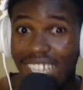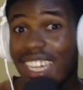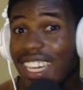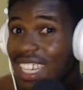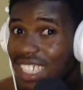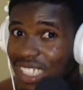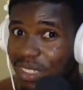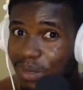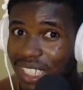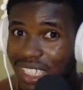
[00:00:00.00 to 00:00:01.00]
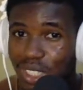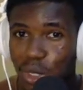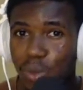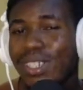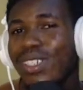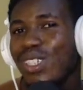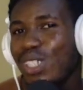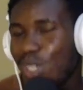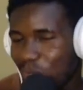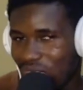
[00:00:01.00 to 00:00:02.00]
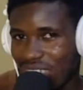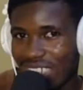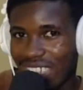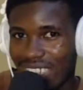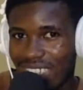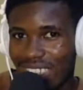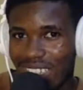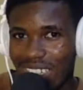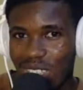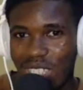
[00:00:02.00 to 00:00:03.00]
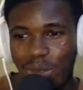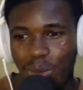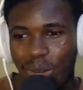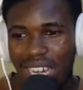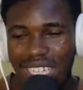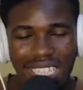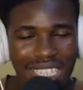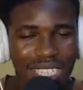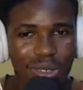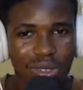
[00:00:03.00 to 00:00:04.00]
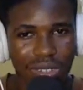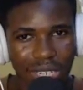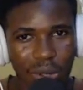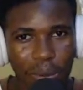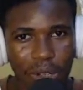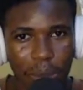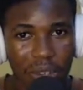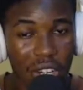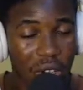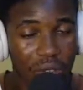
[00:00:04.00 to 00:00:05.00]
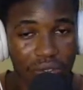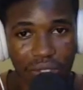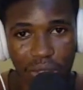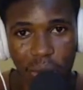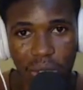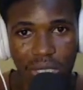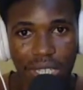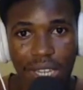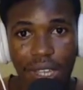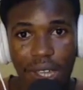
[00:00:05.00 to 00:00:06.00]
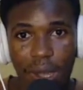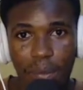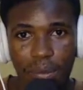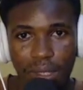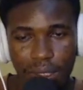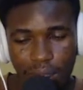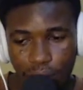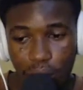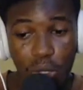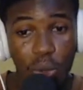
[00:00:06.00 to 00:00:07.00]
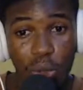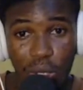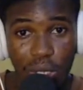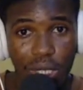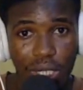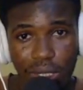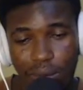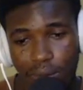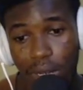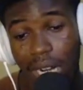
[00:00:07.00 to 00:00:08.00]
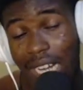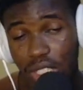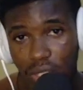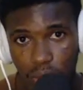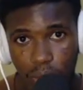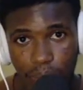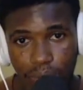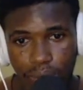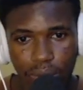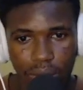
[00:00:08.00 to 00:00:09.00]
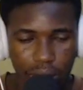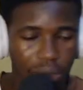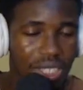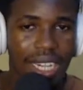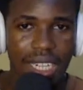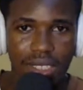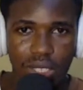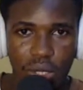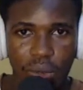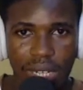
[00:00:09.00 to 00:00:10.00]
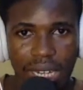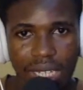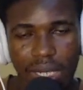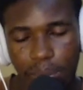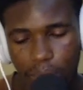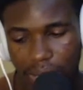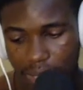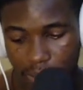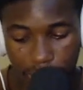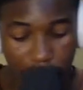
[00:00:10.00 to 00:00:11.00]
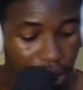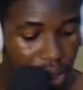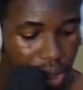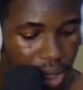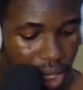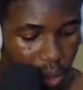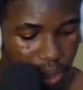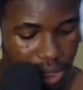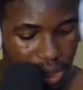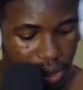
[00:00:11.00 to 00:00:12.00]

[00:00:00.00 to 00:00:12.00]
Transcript: It still makes sense, so we could use it. You see why I said this could really open up a lot of doors for you to latch into concerning theory and practical. Anyways,